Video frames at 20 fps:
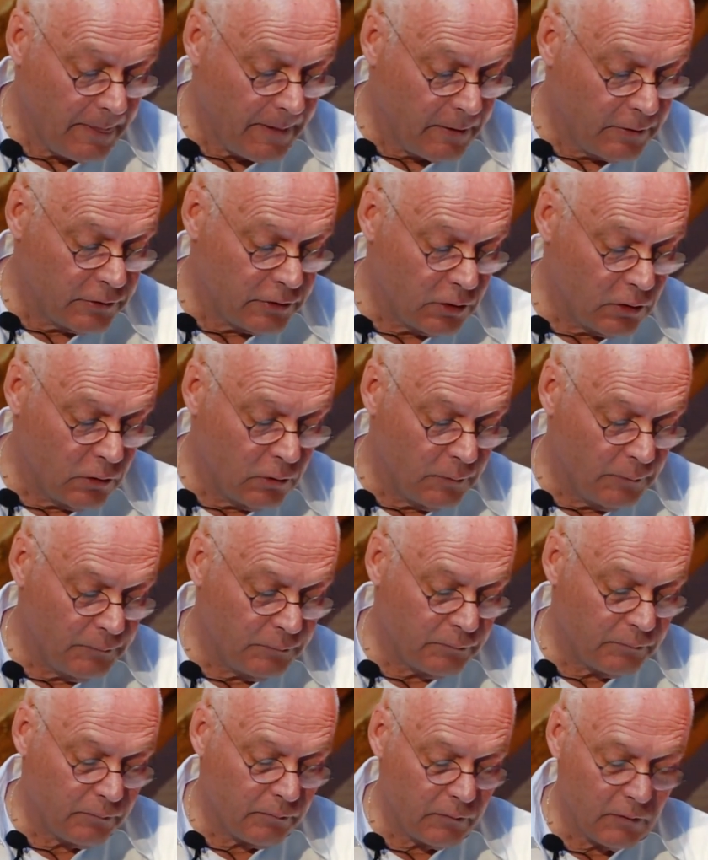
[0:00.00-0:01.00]
So
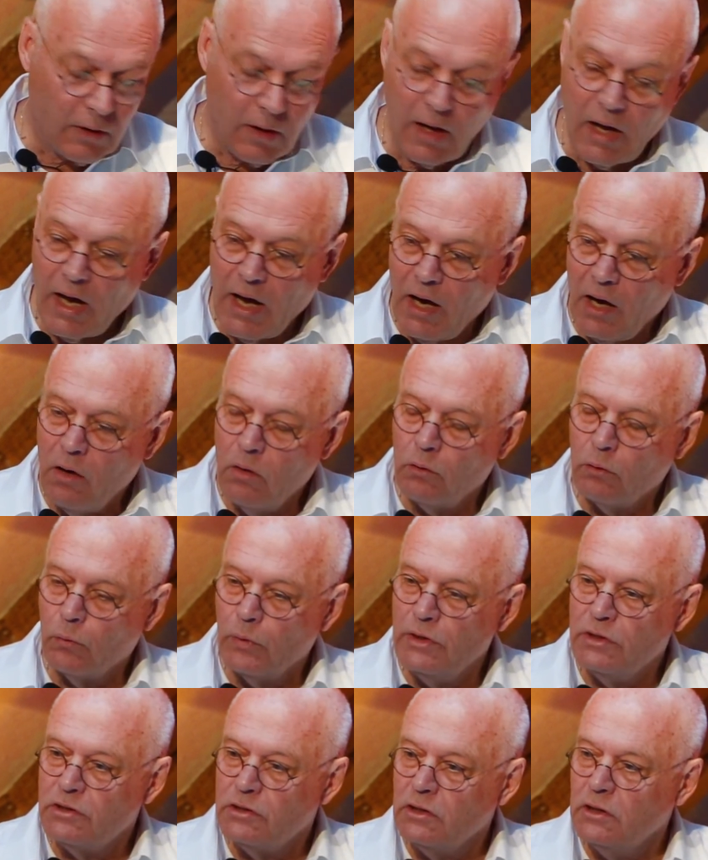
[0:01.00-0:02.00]
how are
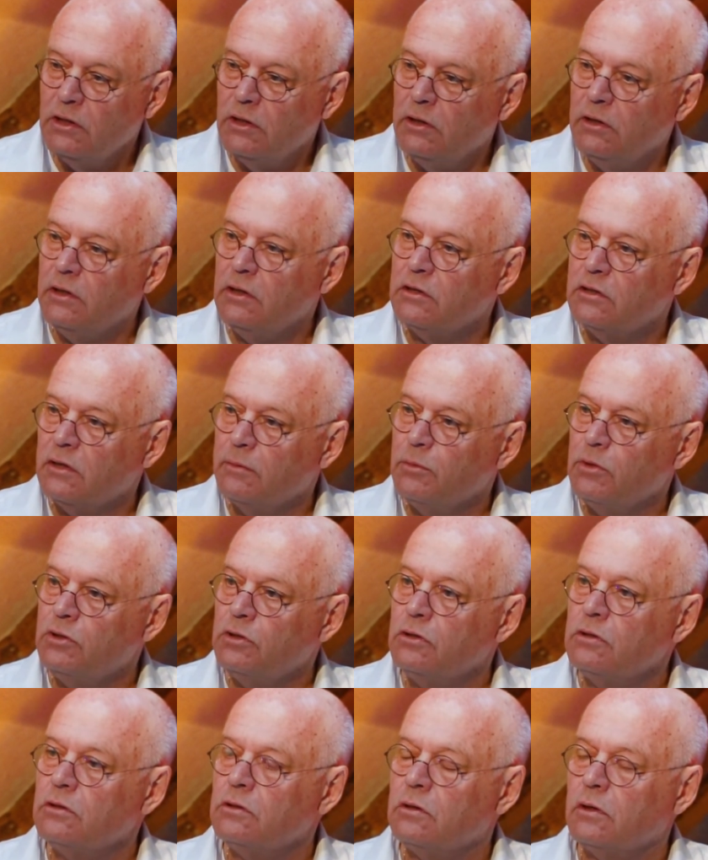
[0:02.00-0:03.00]
we seeing these
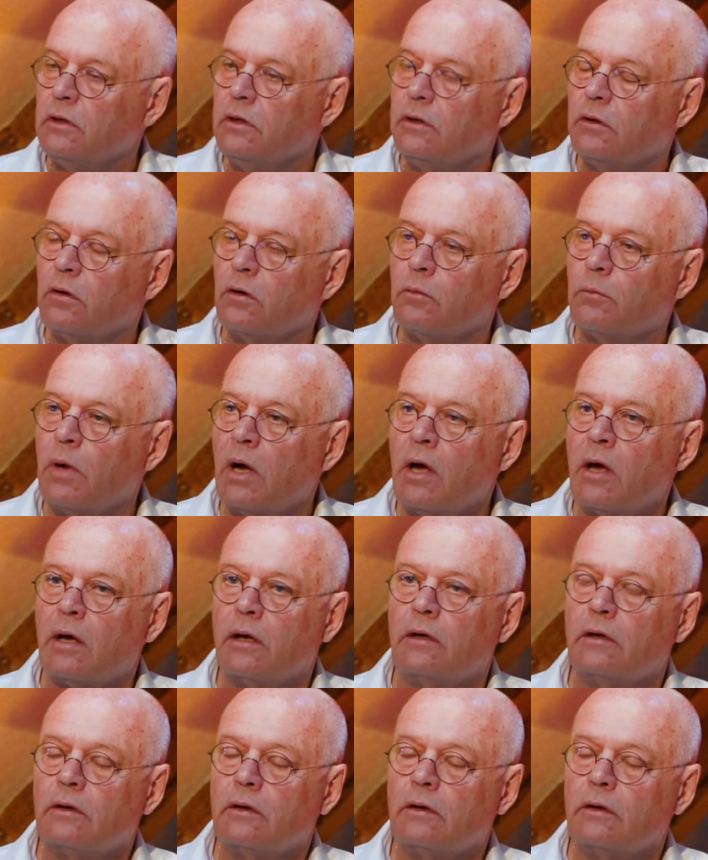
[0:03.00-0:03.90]
images in our mind?